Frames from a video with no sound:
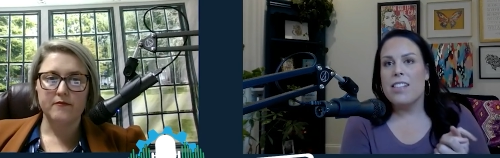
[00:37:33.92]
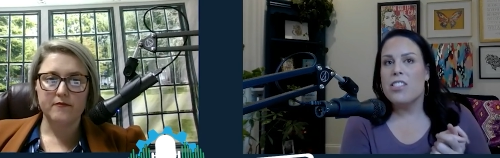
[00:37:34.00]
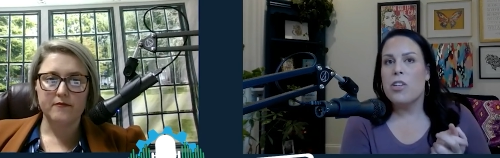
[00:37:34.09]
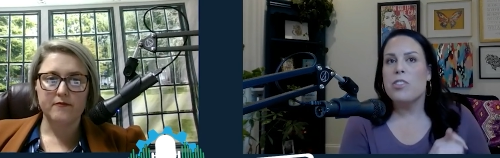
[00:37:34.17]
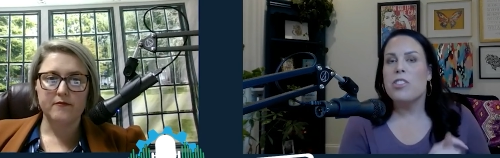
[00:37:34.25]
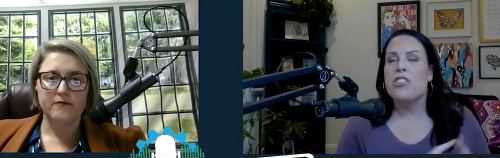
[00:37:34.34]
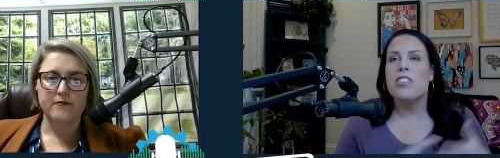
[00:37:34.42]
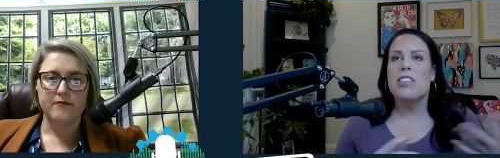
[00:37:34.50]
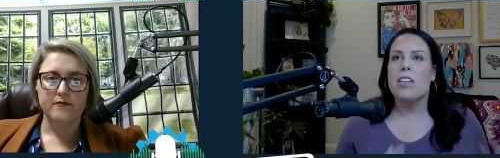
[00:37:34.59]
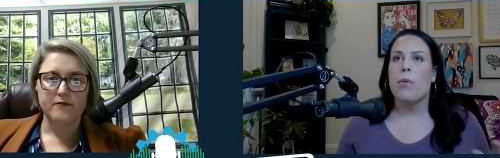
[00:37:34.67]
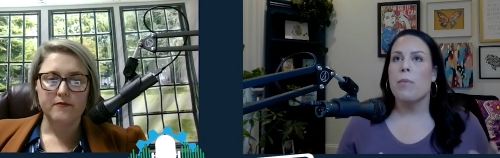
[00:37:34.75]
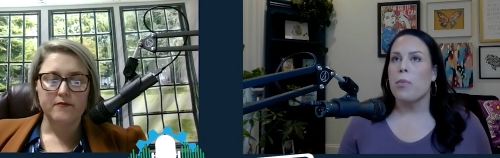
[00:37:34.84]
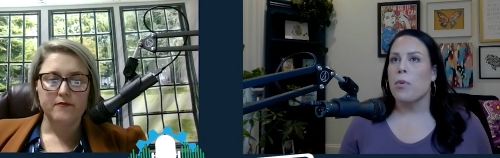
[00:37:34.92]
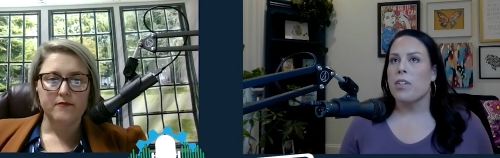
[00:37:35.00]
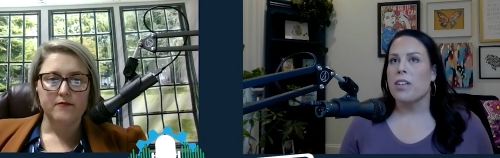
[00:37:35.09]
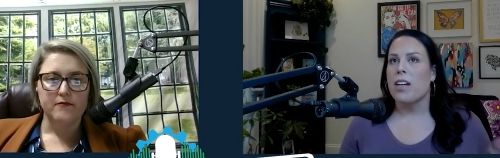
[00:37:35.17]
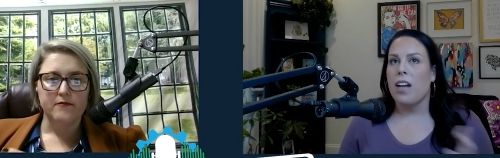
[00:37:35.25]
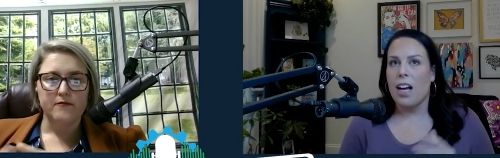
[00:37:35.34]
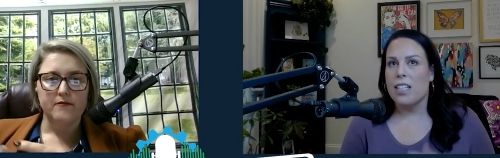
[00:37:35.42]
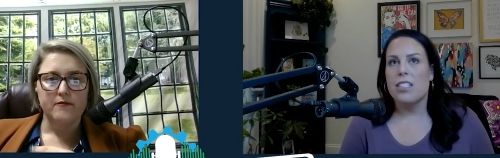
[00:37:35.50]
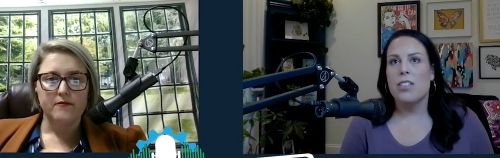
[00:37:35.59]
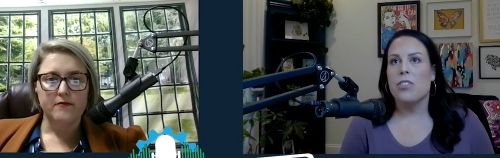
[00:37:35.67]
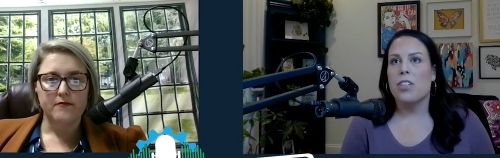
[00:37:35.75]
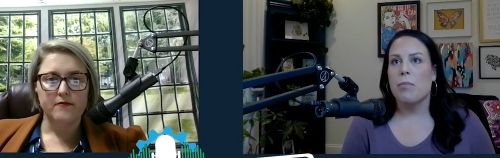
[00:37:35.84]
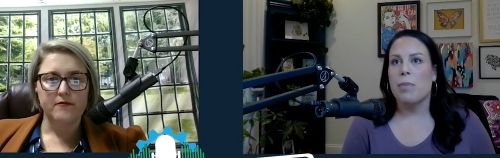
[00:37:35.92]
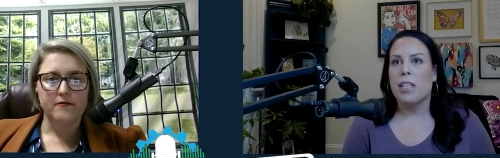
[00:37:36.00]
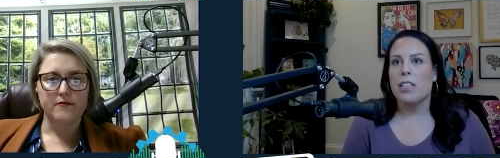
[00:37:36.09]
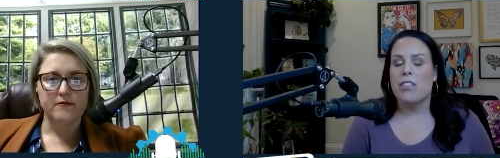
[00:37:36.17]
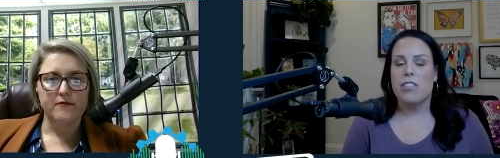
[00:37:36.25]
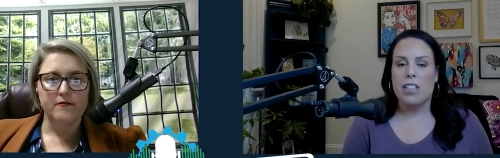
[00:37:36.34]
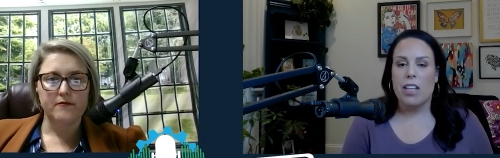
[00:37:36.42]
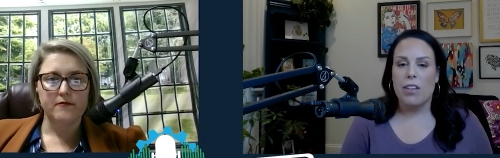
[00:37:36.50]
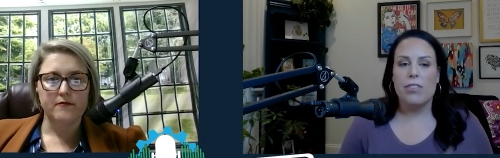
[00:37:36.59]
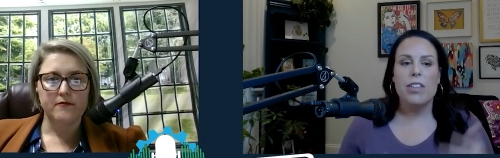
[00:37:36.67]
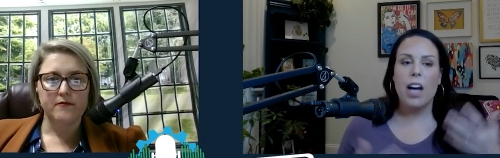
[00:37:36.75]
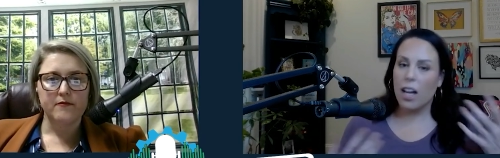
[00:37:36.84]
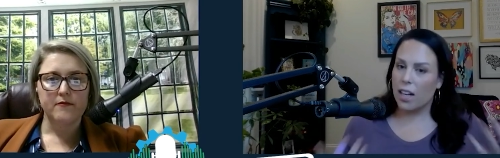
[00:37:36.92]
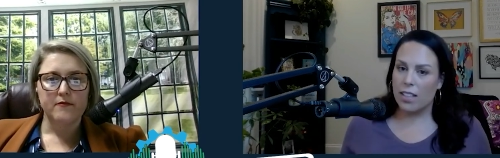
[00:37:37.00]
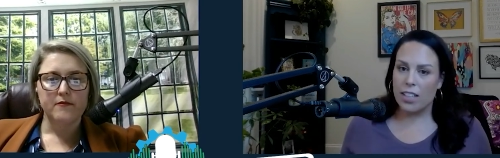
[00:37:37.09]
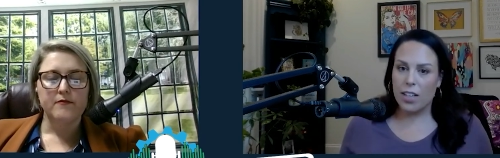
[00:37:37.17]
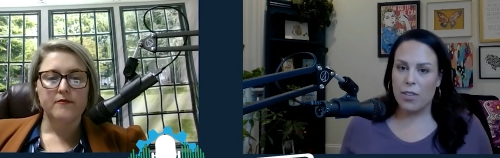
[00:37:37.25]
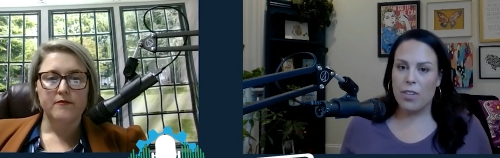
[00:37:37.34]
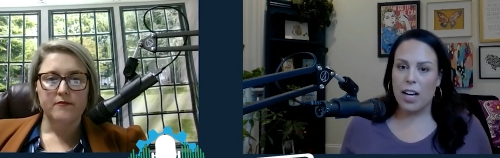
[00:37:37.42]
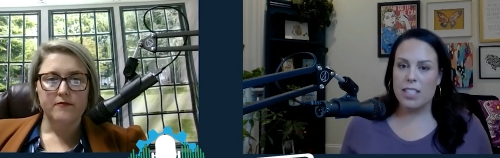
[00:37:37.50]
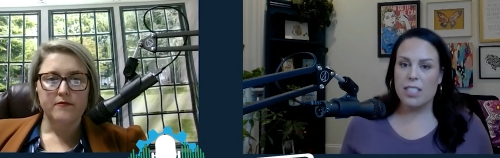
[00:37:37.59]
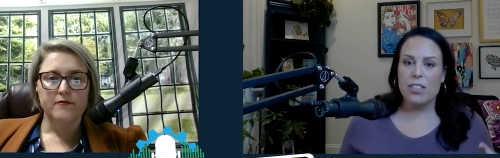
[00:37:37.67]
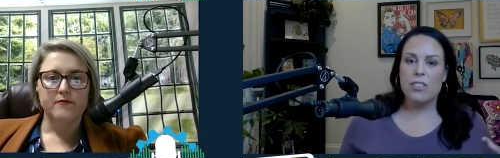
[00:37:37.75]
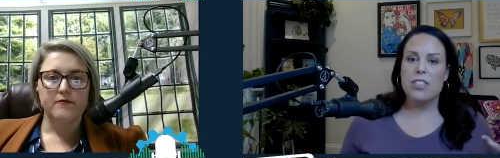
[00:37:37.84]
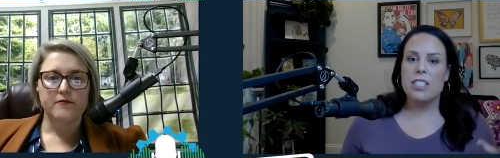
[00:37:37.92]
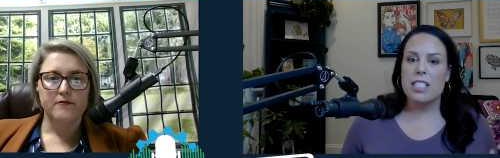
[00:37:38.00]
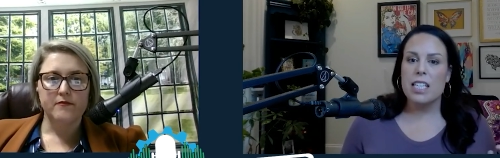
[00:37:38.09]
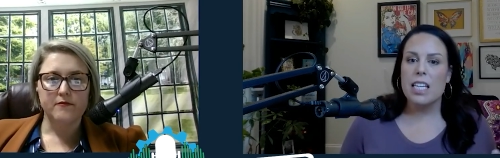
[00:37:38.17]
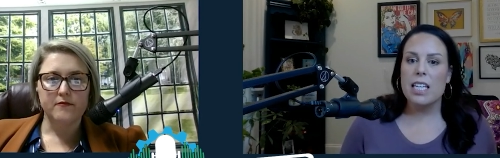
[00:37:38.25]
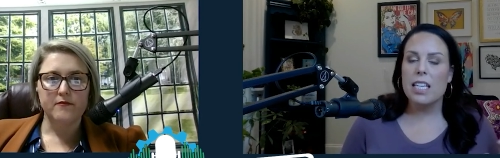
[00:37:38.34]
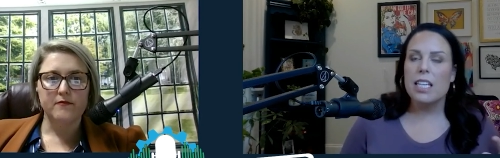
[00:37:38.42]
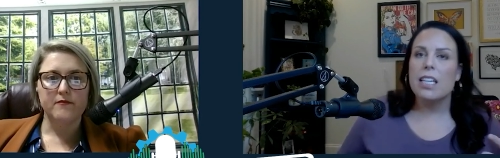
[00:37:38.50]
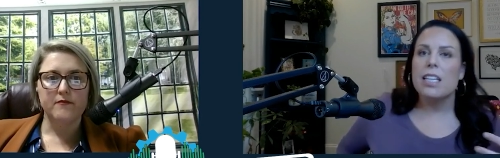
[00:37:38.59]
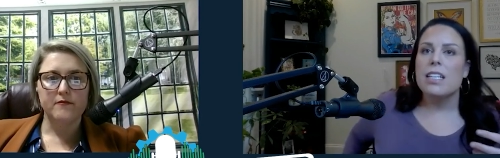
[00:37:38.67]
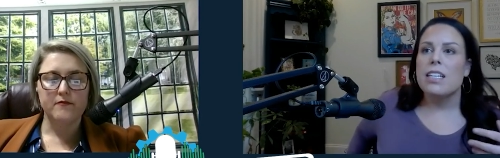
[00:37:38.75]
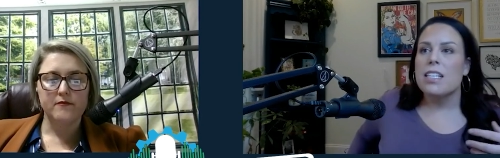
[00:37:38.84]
Speaker 1: so it's just so important not to compare yourself not you know not to see